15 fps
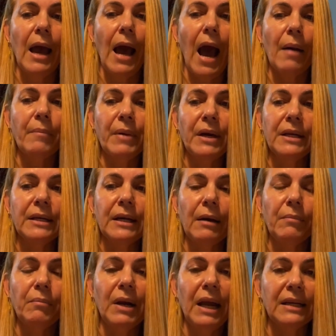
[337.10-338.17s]

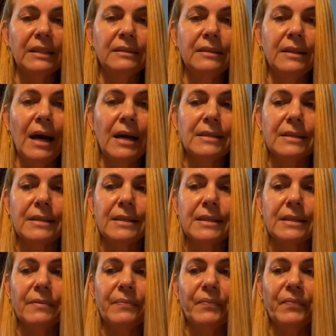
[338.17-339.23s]
American black dance,
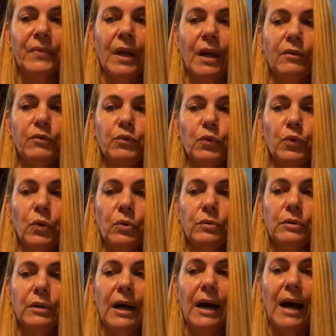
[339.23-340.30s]
true
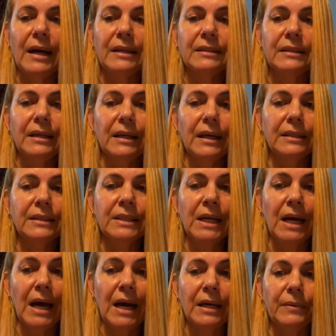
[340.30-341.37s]
at the
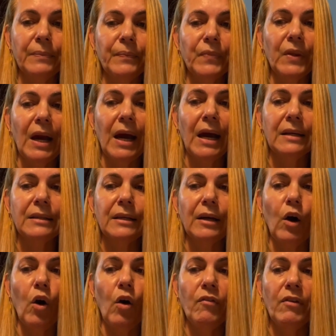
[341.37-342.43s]
time, and
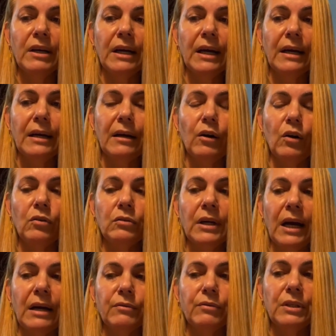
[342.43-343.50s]
over her long
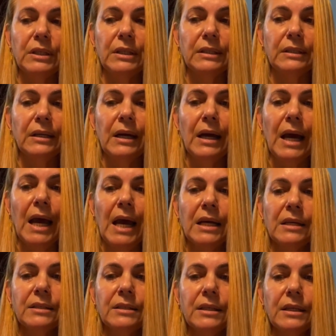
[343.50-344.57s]
career,
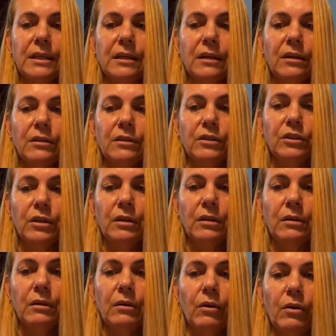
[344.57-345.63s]
she
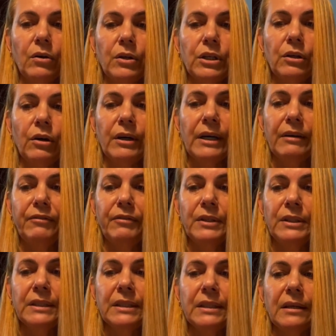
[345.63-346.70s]

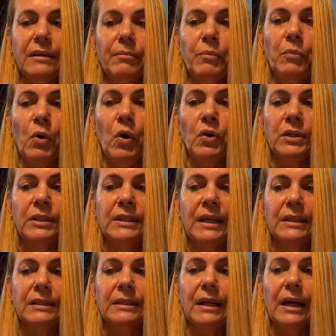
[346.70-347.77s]
choreographed more
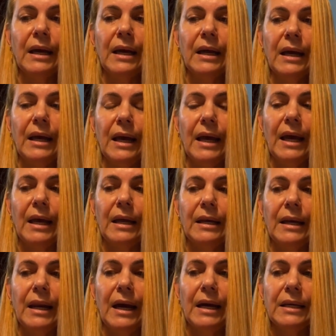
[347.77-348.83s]
than eh,
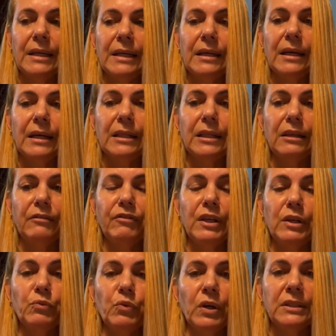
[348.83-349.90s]
90
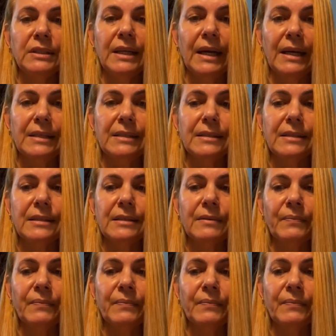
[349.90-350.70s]
individual dance.